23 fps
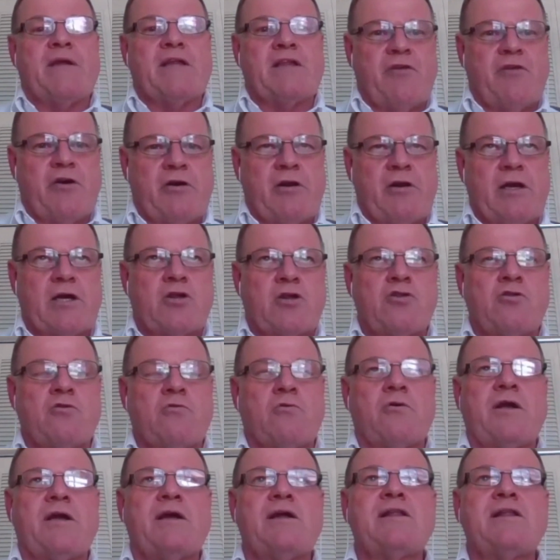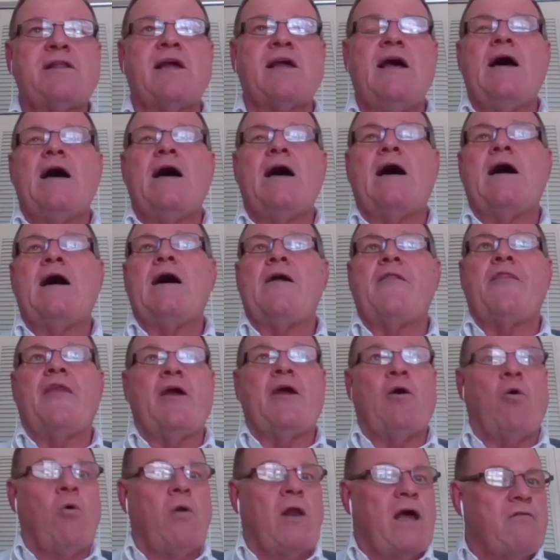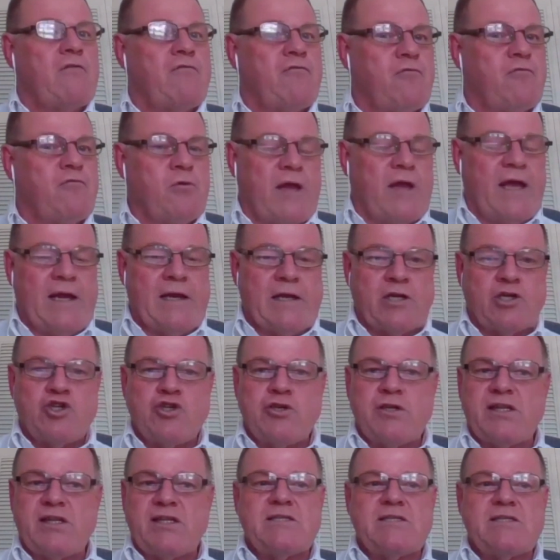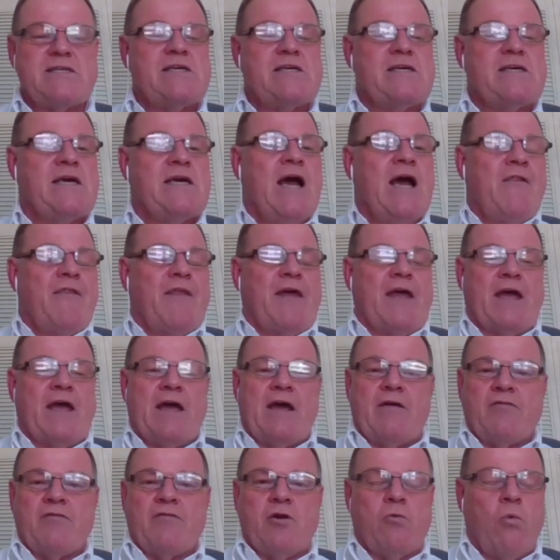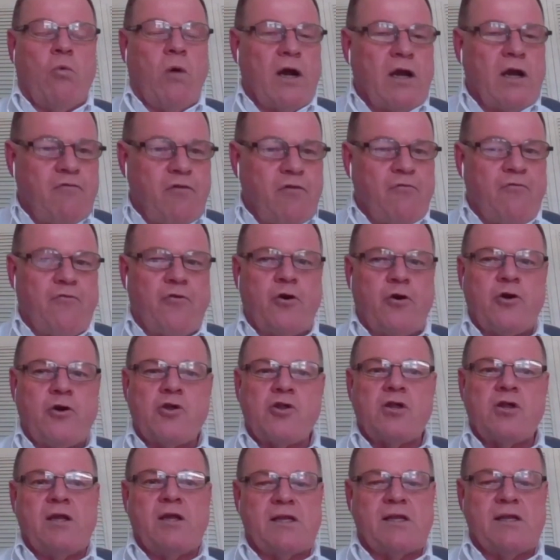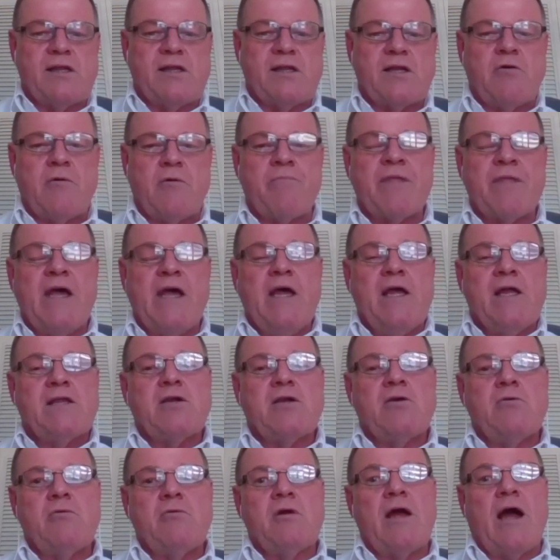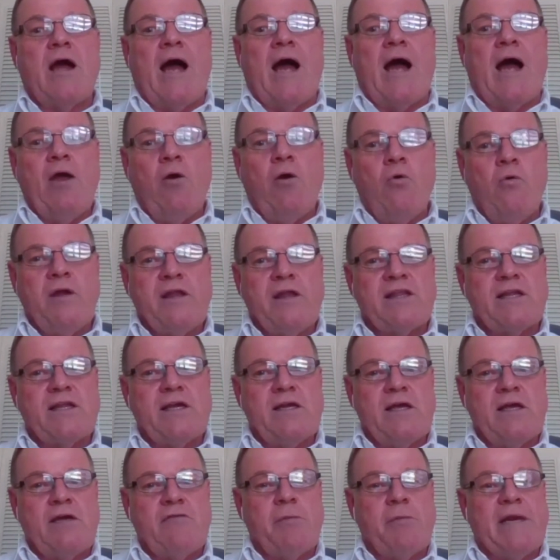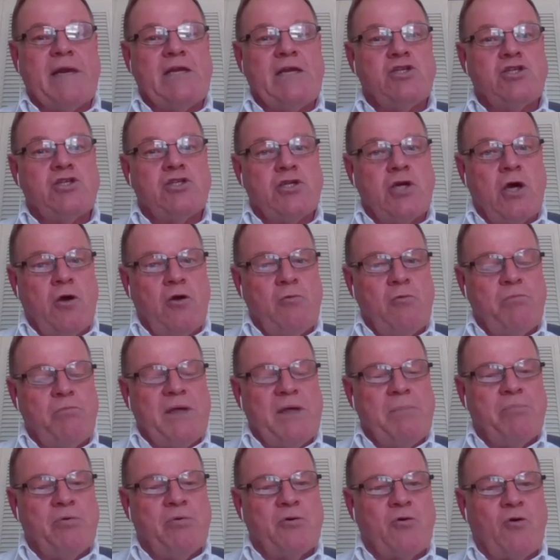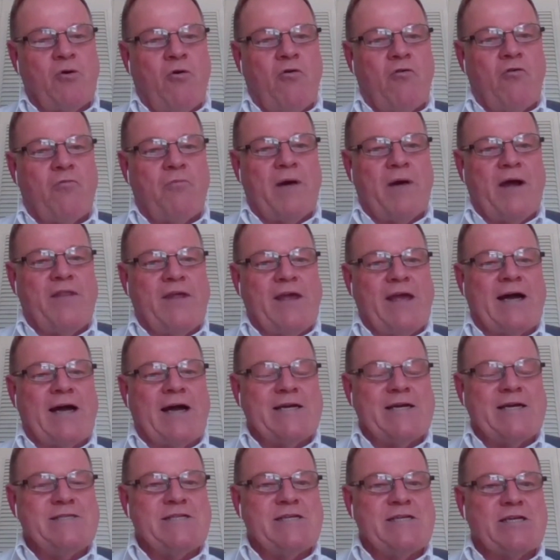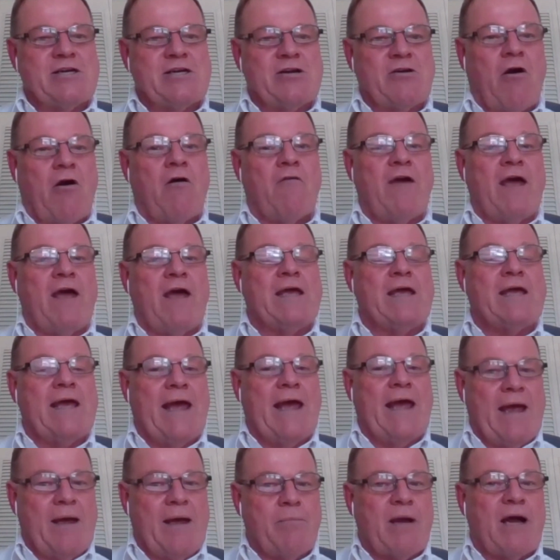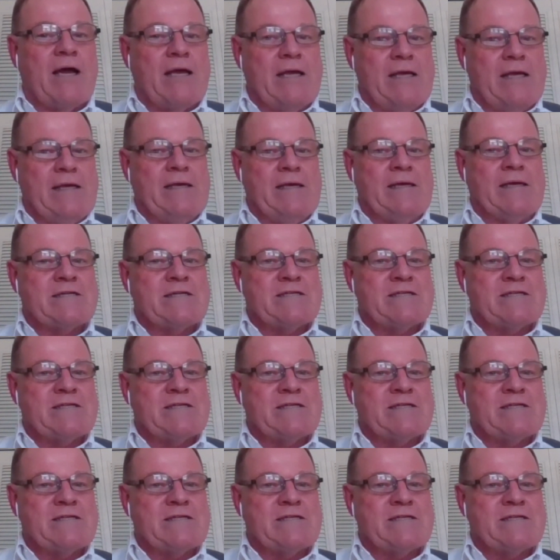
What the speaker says: It's very luxurious. They all have full electricity. They have, wonderful furnishings and so on. So I always say to everybody, don't be put off by the idea of a camp, i.e.